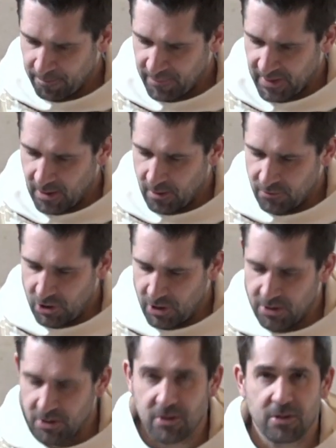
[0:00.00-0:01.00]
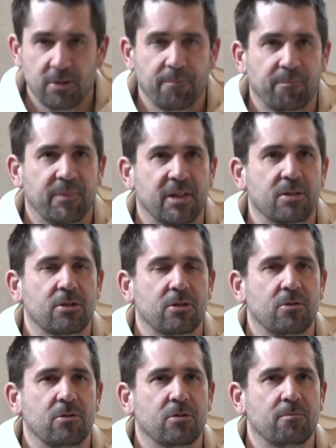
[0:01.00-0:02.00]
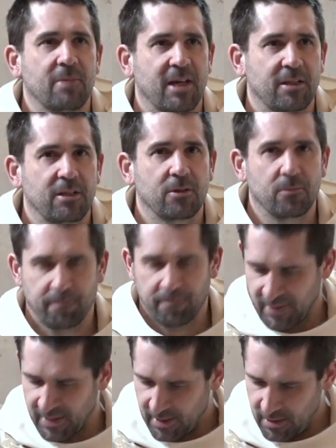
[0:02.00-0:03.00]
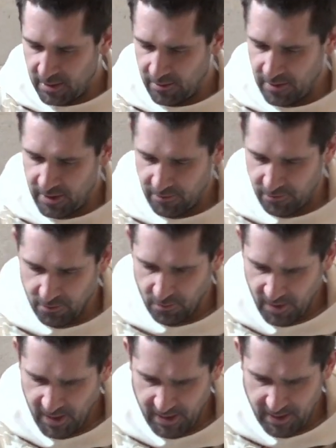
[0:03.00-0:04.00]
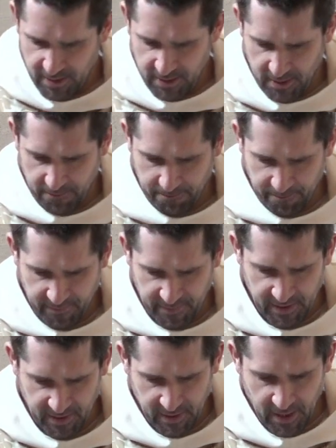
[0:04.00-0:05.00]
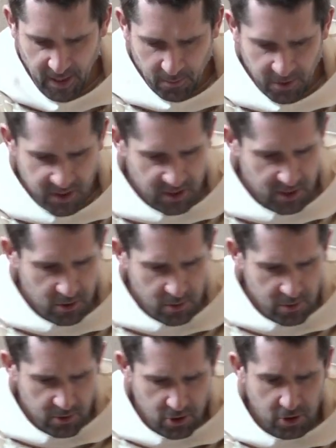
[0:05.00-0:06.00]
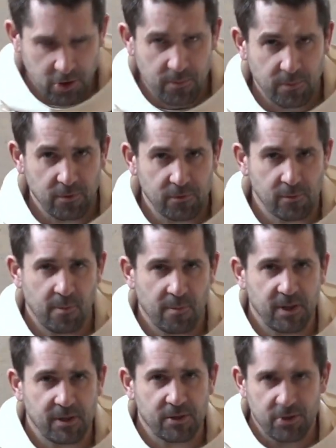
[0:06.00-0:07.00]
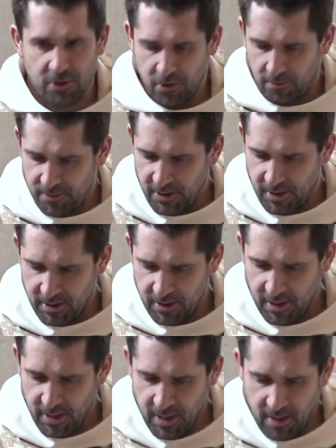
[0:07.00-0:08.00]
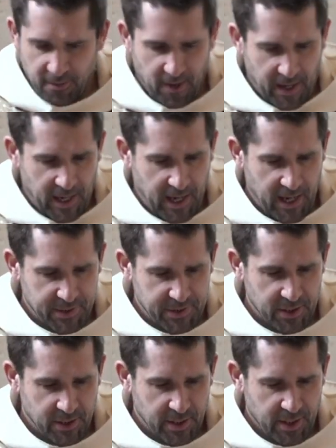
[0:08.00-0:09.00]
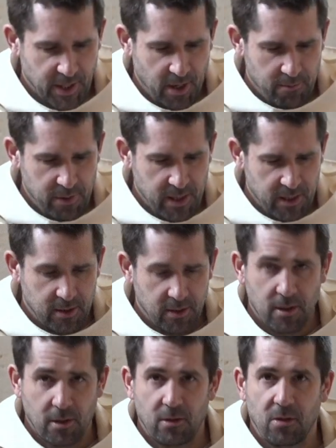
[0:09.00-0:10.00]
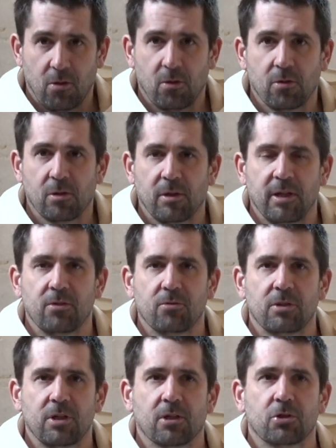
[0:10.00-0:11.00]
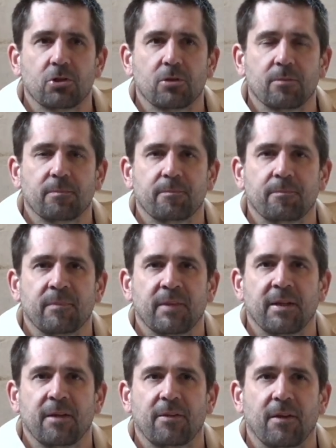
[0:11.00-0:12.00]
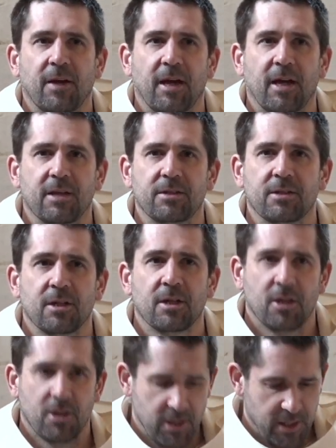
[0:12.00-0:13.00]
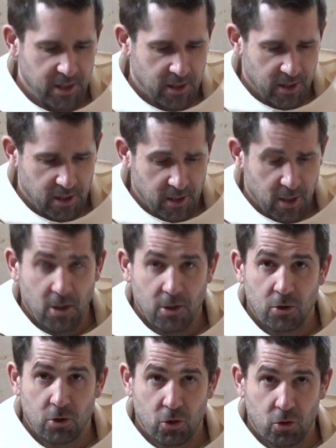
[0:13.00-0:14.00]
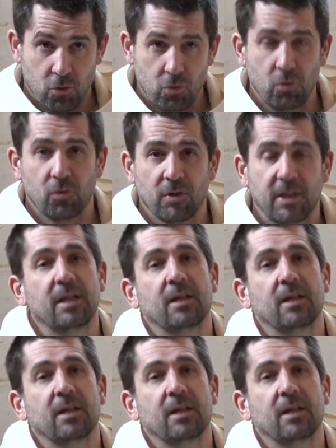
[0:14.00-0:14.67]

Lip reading: of Jesus, as so does Matthew, in different ways. But it is Luke's Gospel from among the synoptics that has a big, long introduction that has the story